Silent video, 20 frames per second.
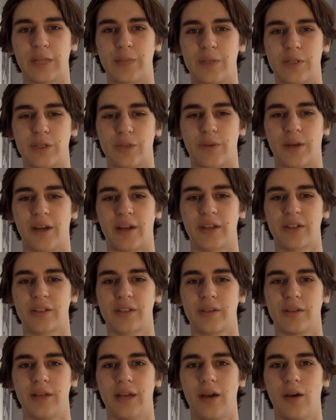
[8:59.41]
Mr.
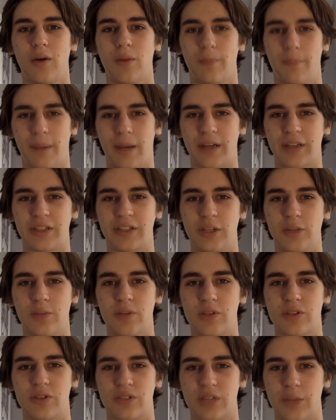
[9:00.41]
Braddox. Now, back to you,
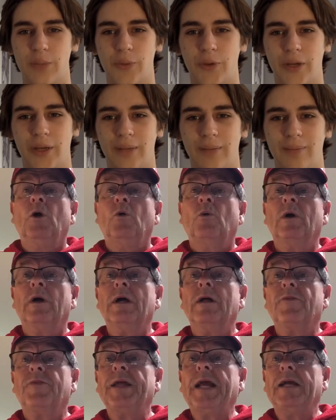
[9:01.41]
Mr. St. Marie.
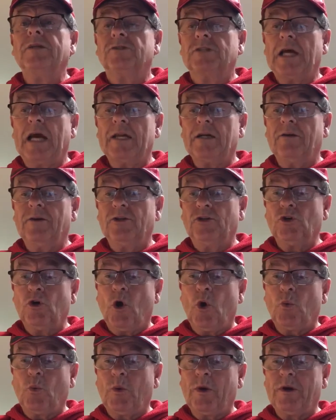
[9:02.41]
Well, thanks, Tyler, and
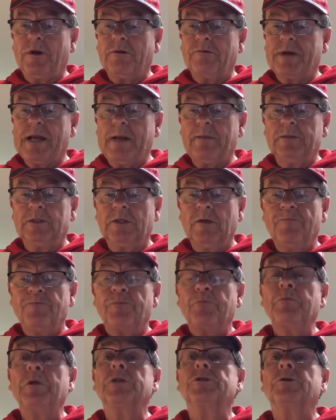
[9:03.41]
don't worry, Rams.
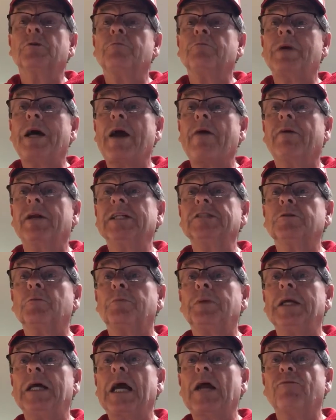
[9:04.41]
Mr. Myron has
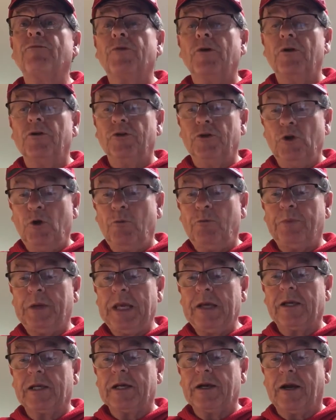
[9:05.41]
applied for a new
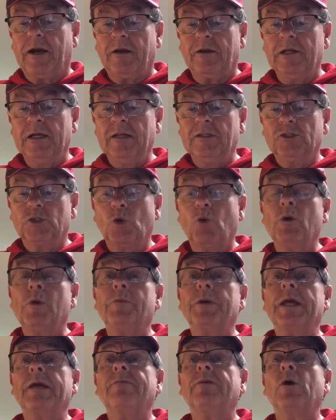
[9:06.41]
P-card, so we'll
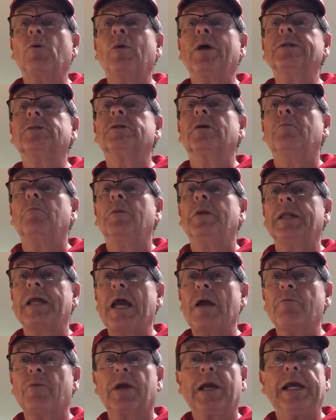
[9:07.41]
be giving away some
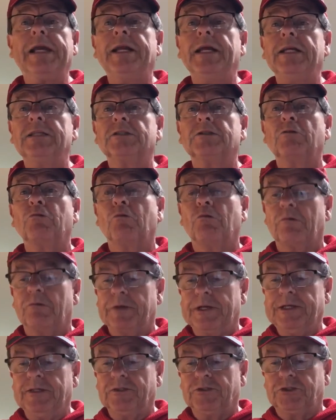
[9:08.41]
Lamborghinis
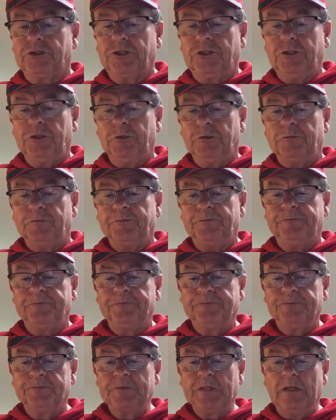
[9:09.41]
real soon.
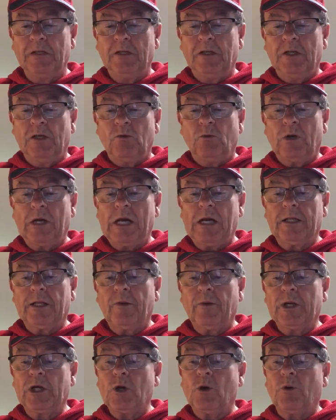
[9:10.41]
Well,
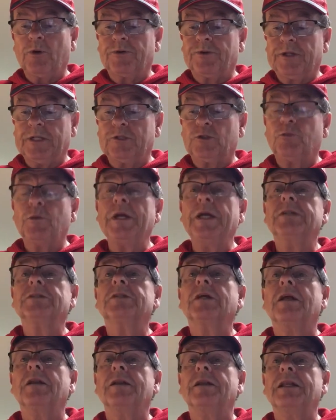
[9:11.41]
here we go with this
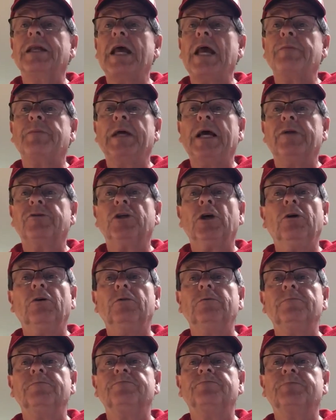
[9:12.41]
week's Name That
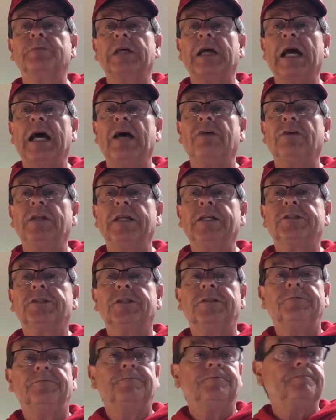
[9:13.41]
Tune. Have a
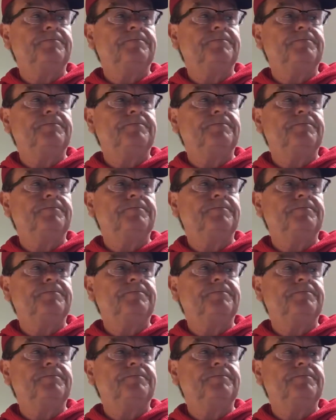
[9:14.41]
listen.